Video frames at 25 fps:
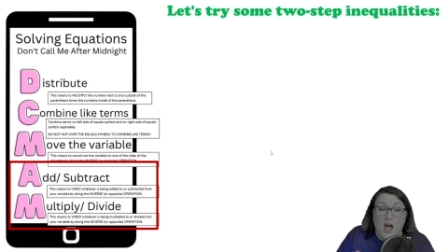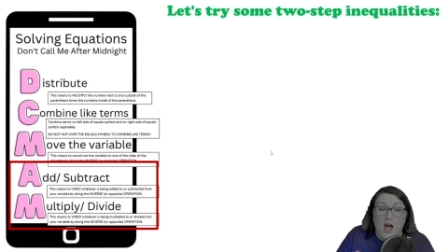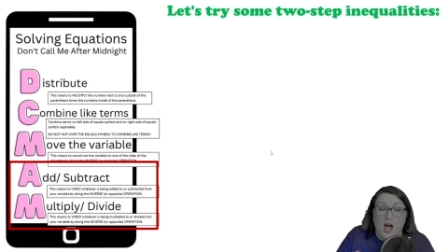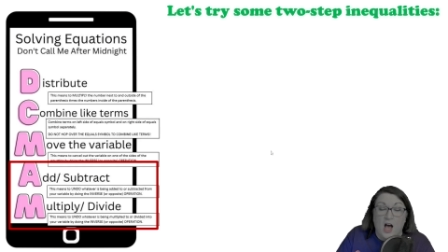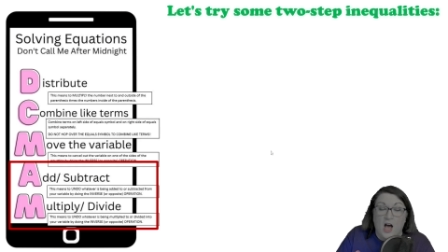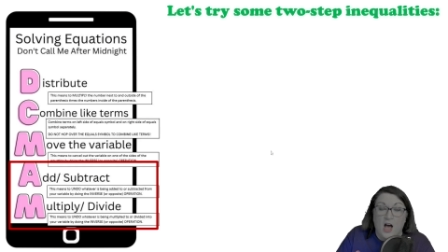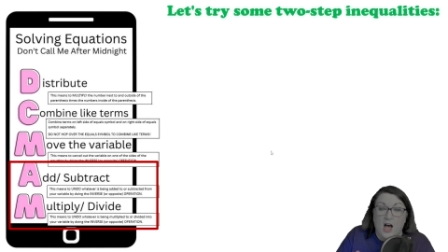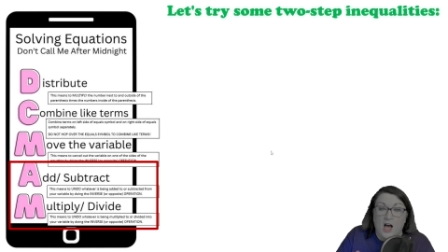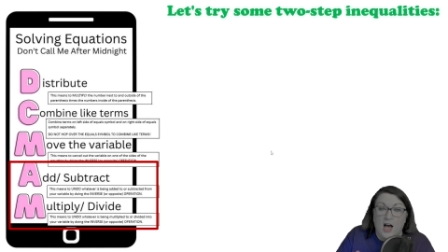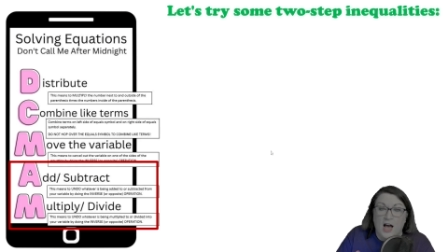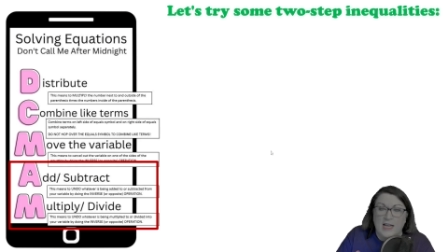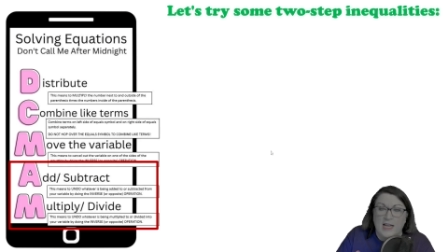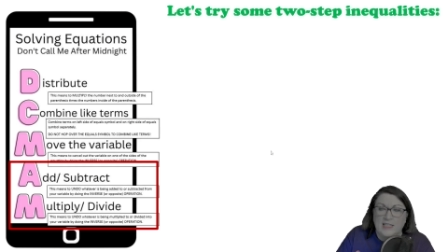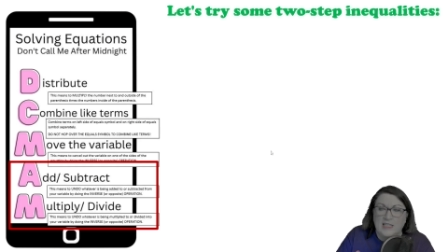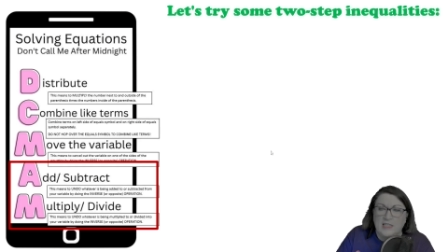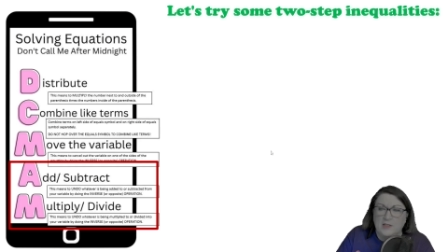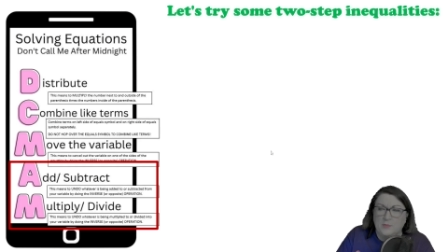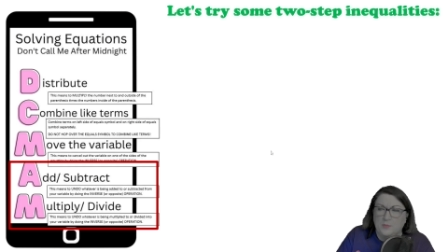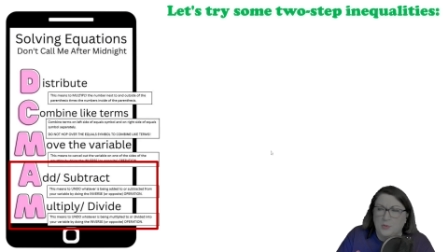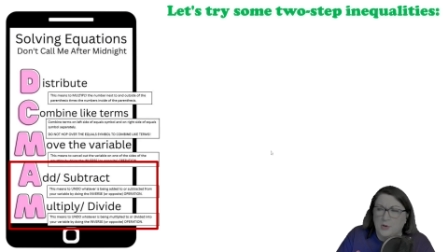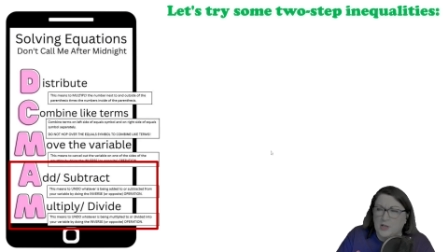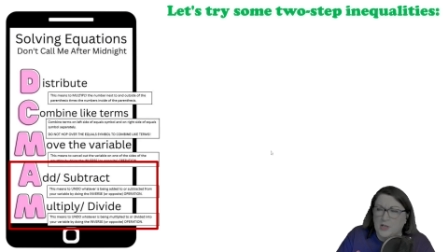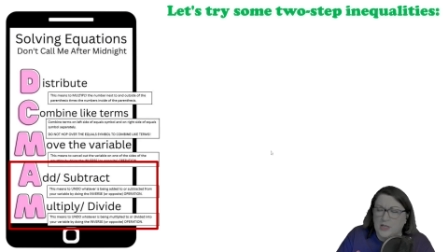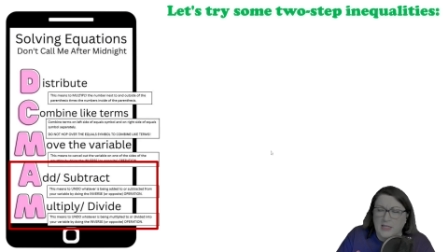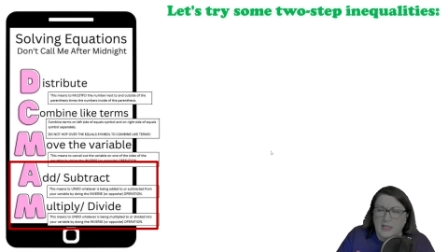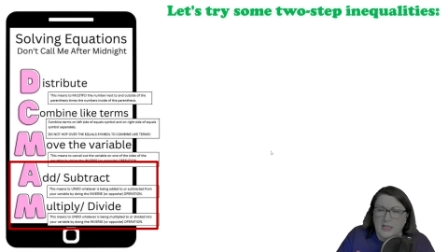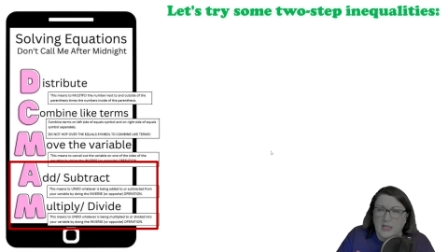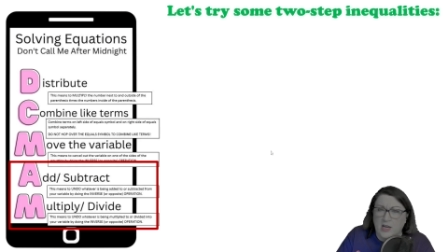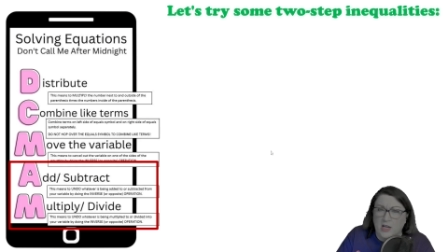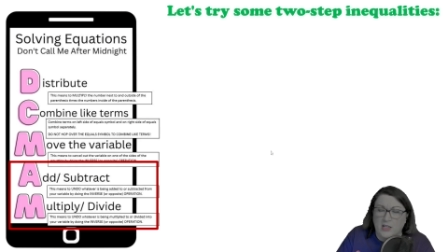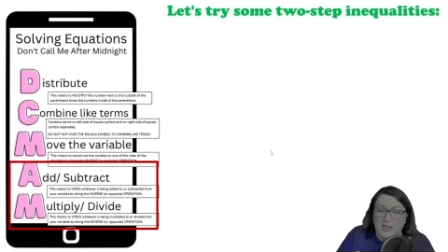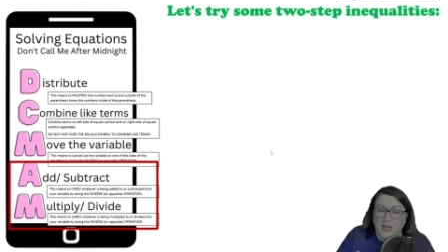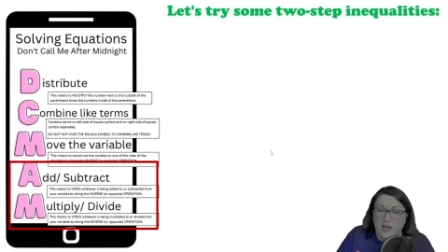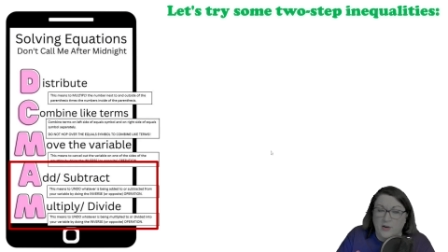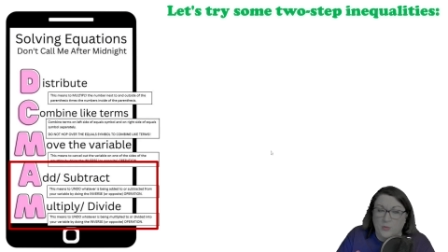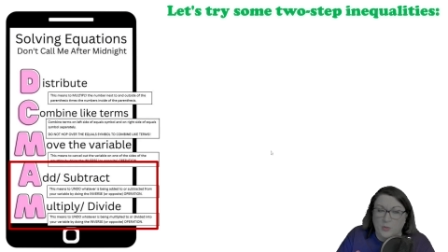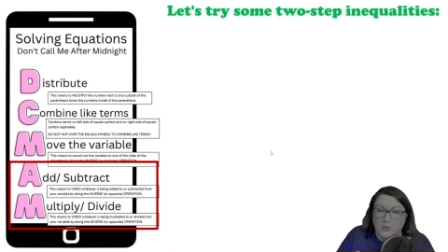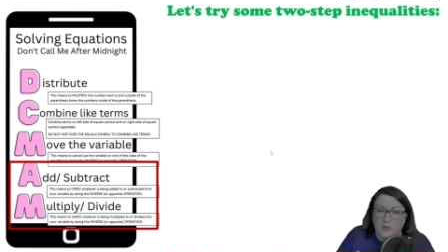I didn't put any
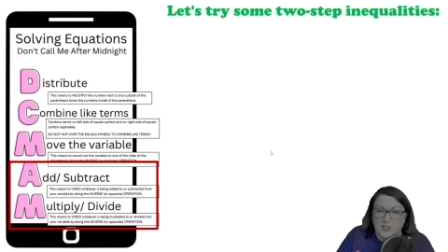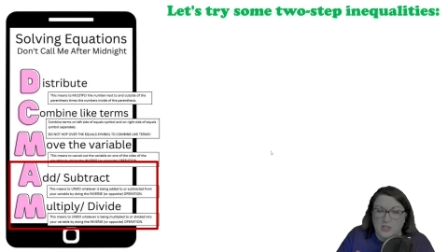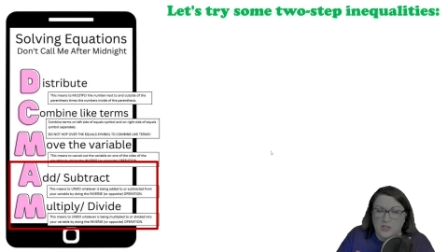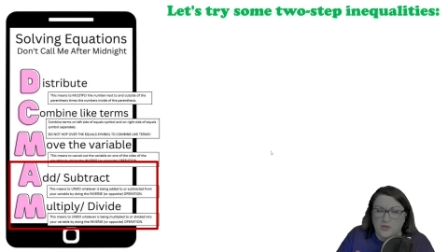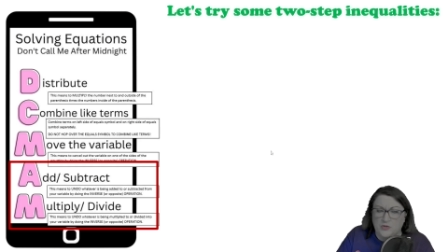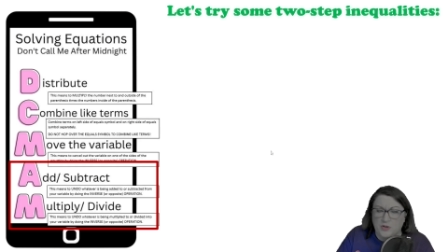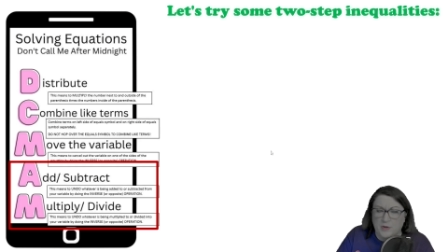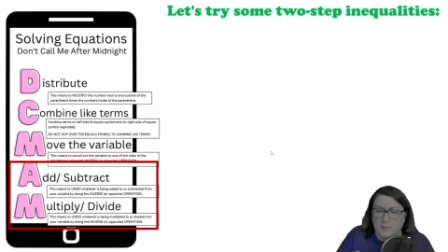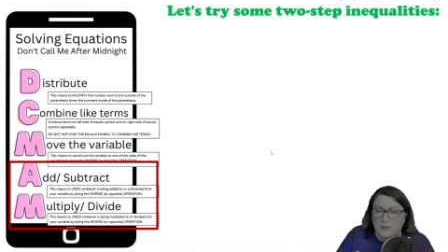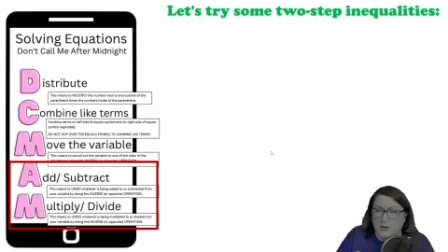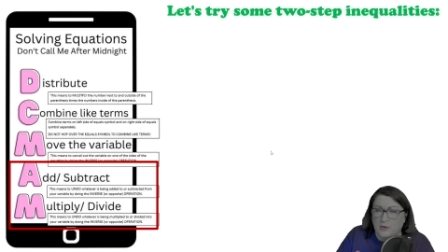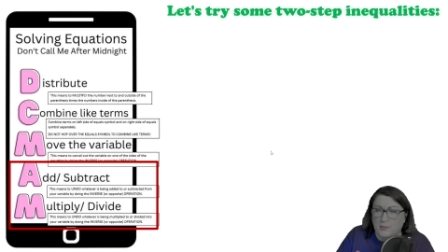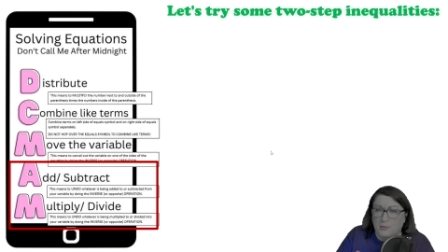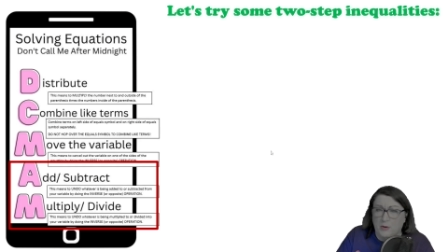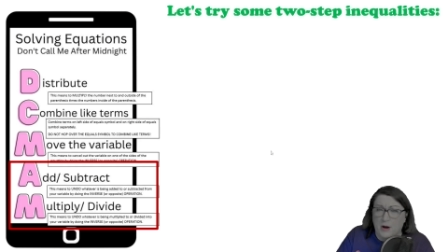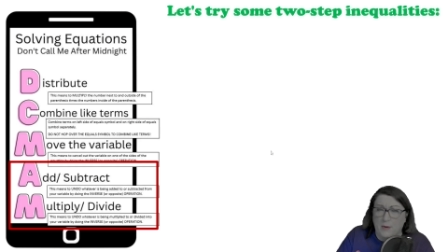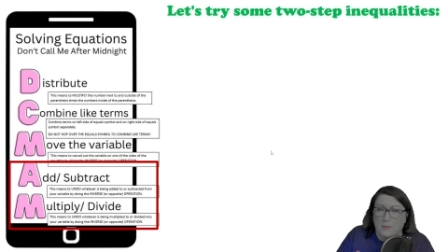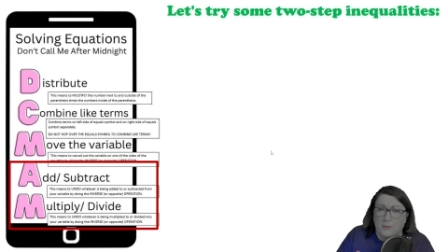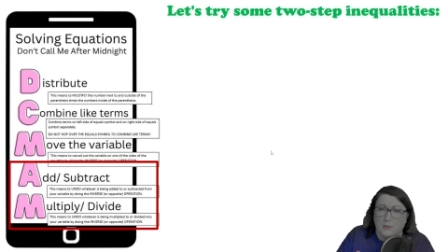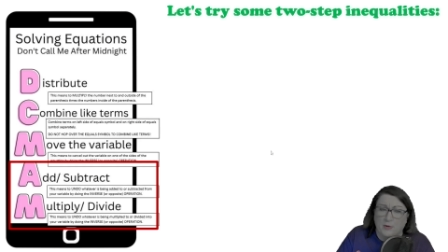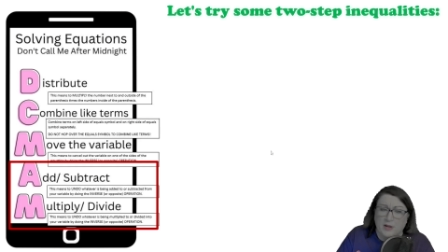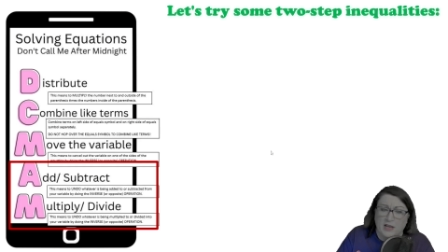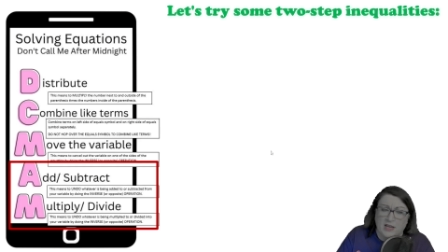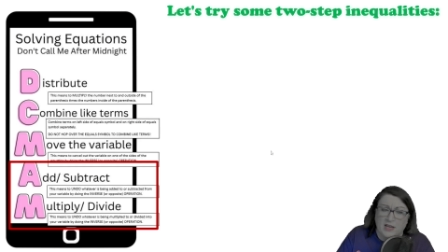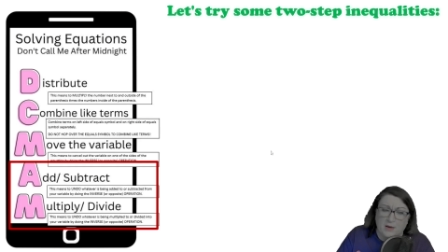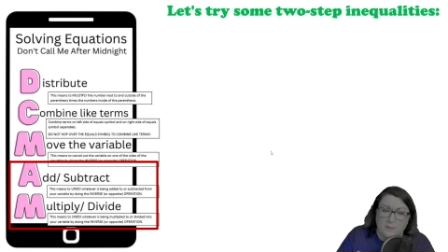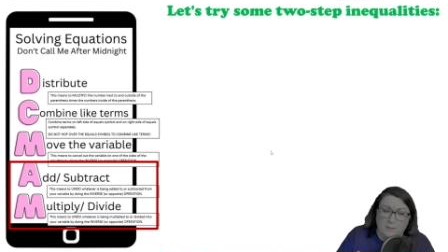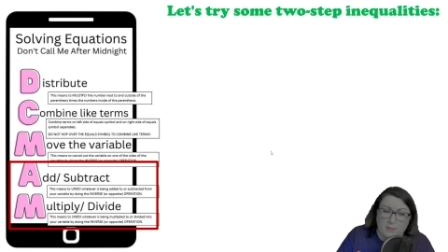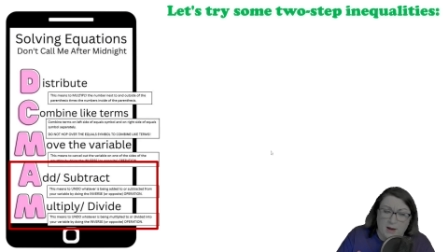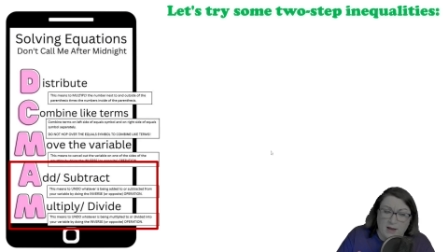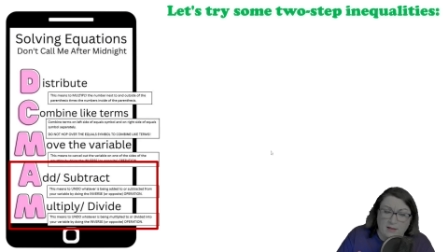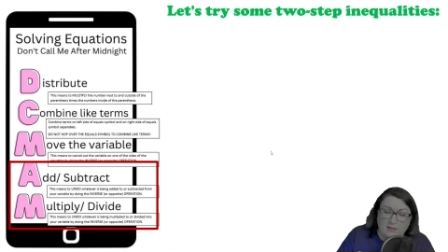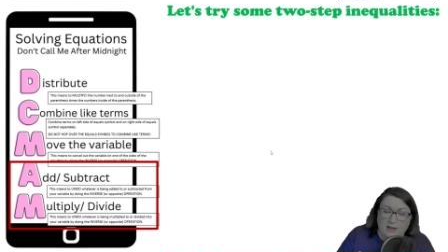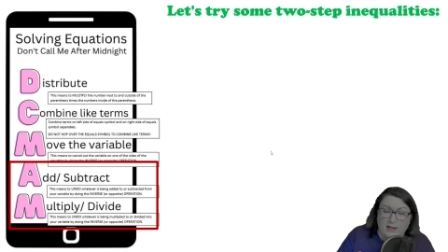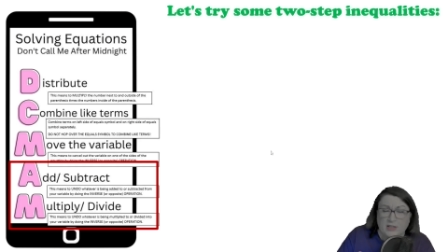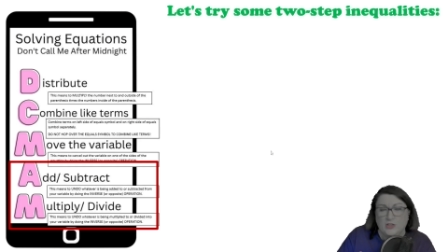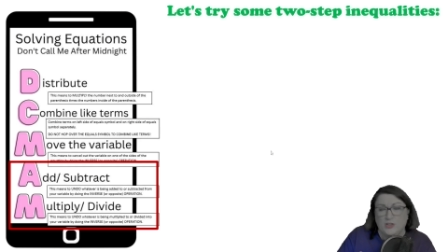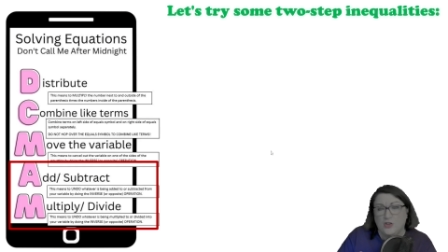on here with distributive property,
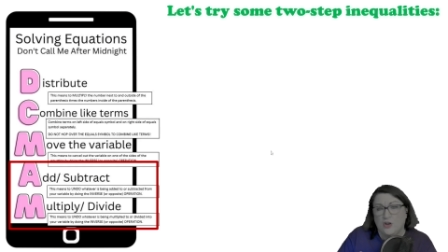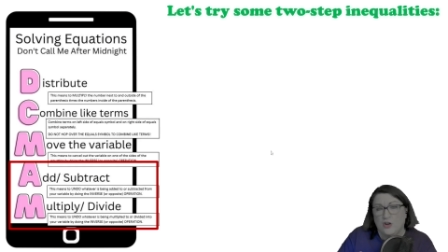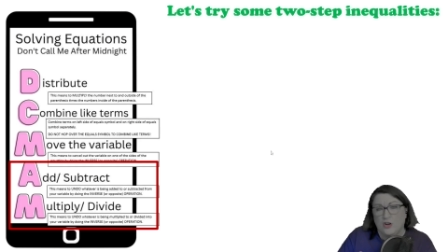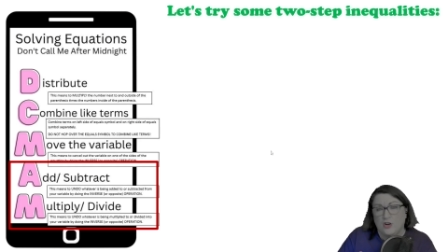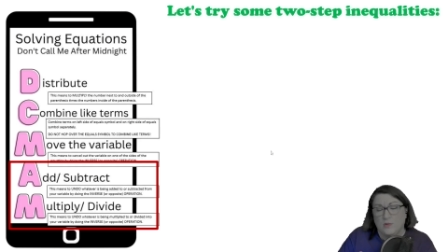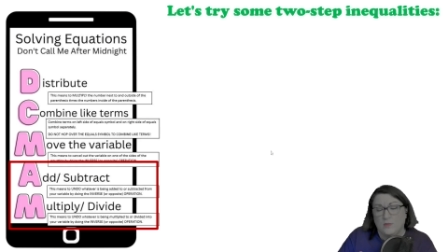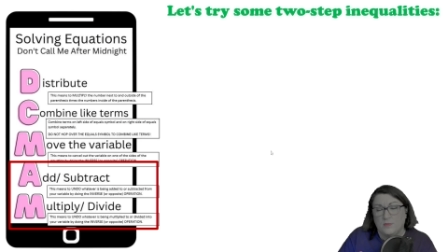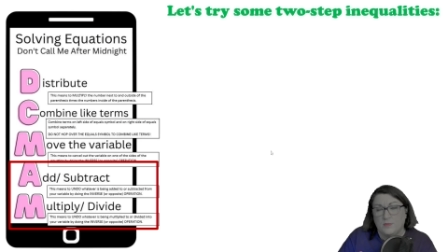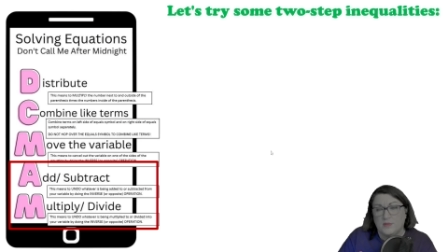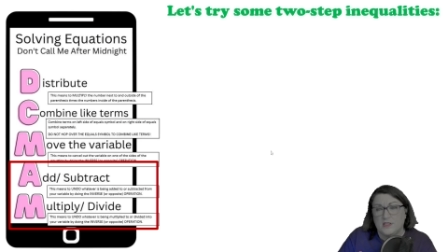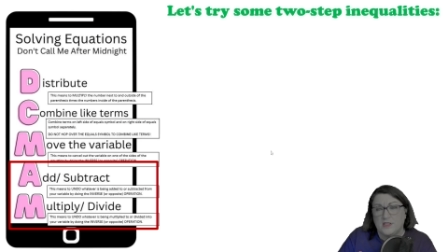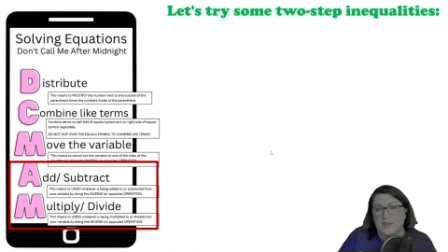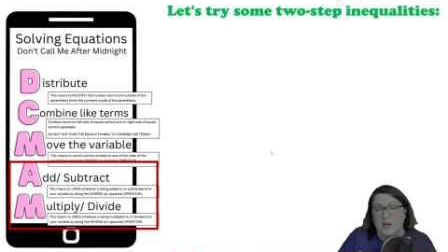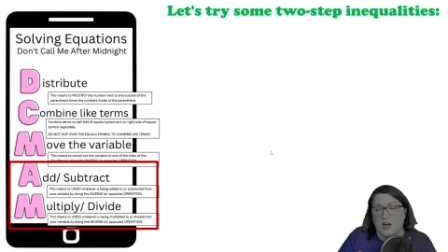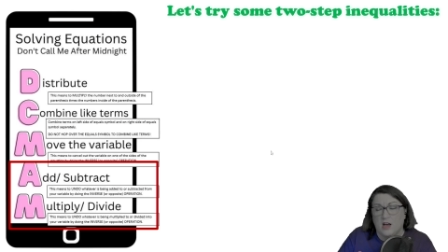combine like terms,